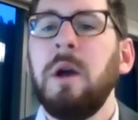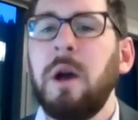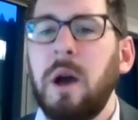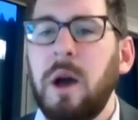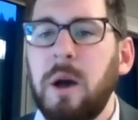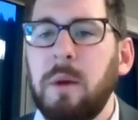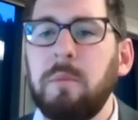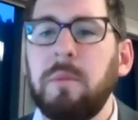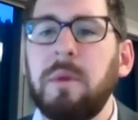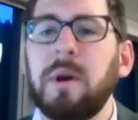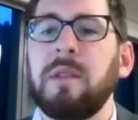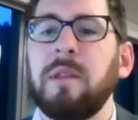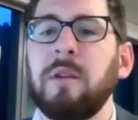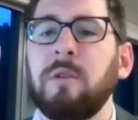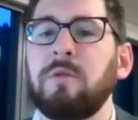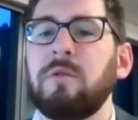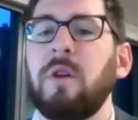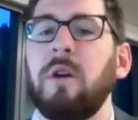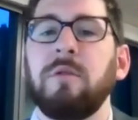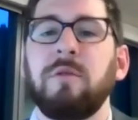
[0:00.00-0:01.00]
But
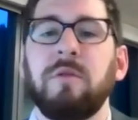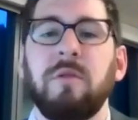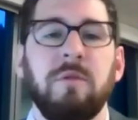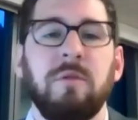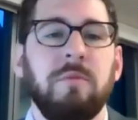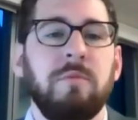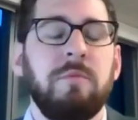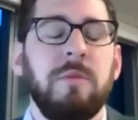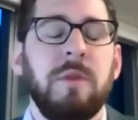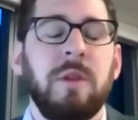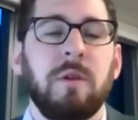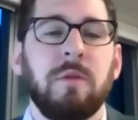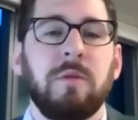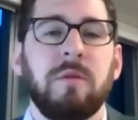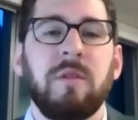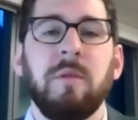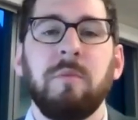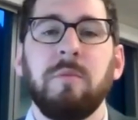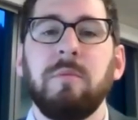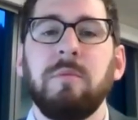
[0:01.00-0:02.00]
there's also,
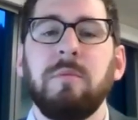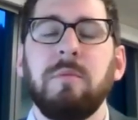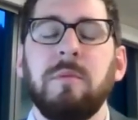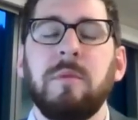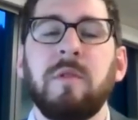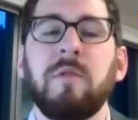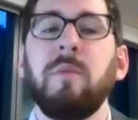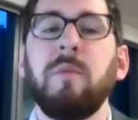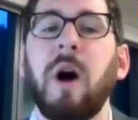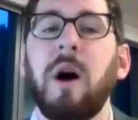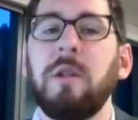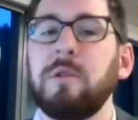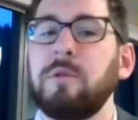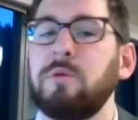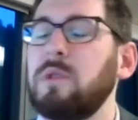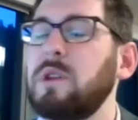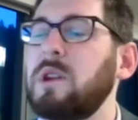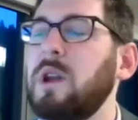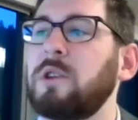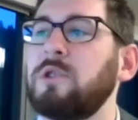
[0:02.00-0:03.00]
some smaller
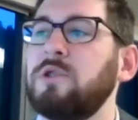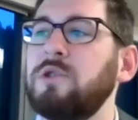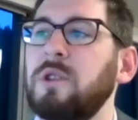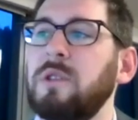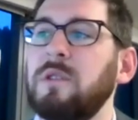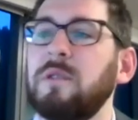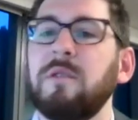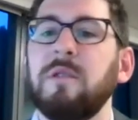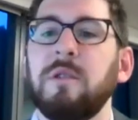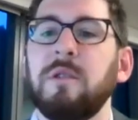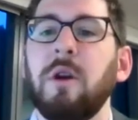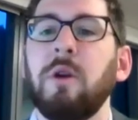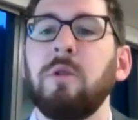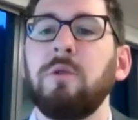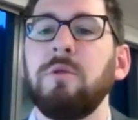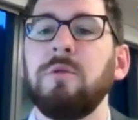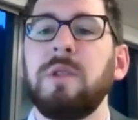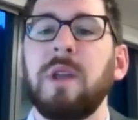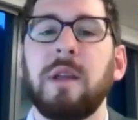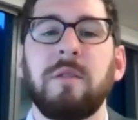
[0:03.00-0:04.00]
reductions in
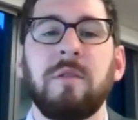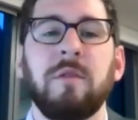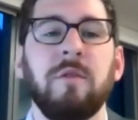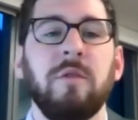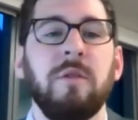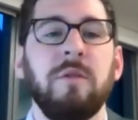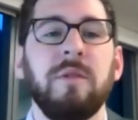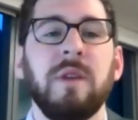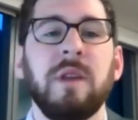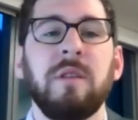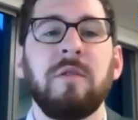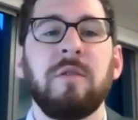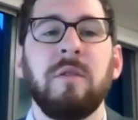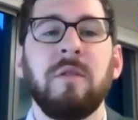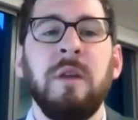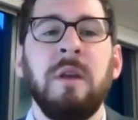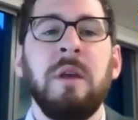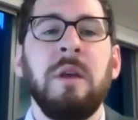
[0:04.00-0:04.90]
total debt service.